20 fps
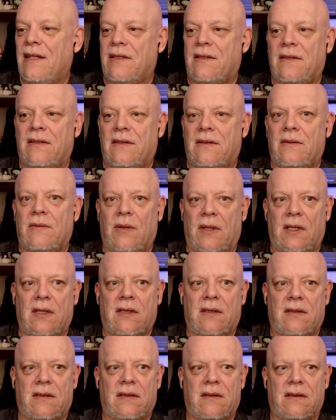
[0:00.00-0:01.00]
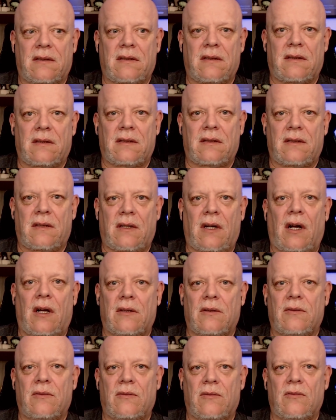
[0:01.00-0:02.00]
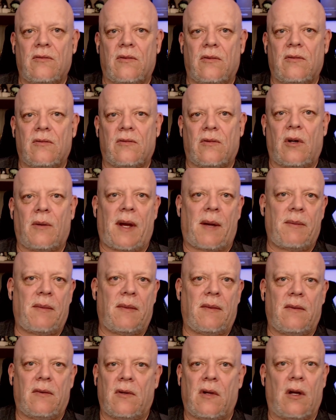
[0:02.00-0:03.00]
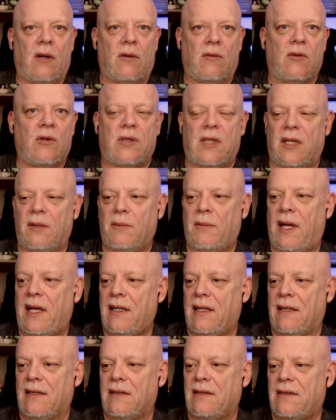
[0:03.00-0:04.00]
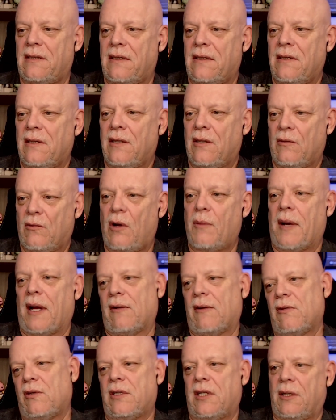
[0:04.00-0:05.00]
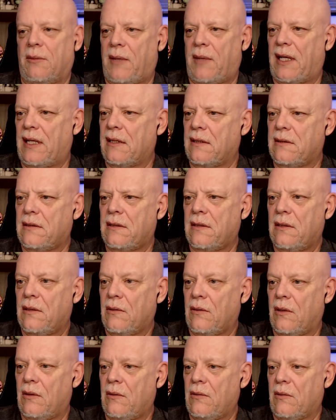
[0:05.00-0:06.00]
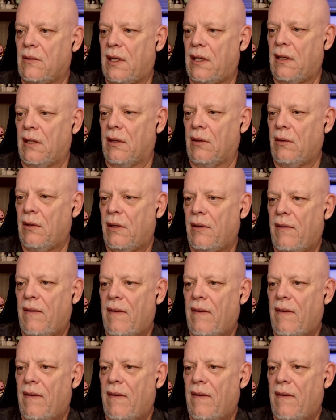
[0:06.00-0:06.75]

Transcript: That's what it's called. Robot uh, routine maintenance. Robot routine maintenance. Oh, hello.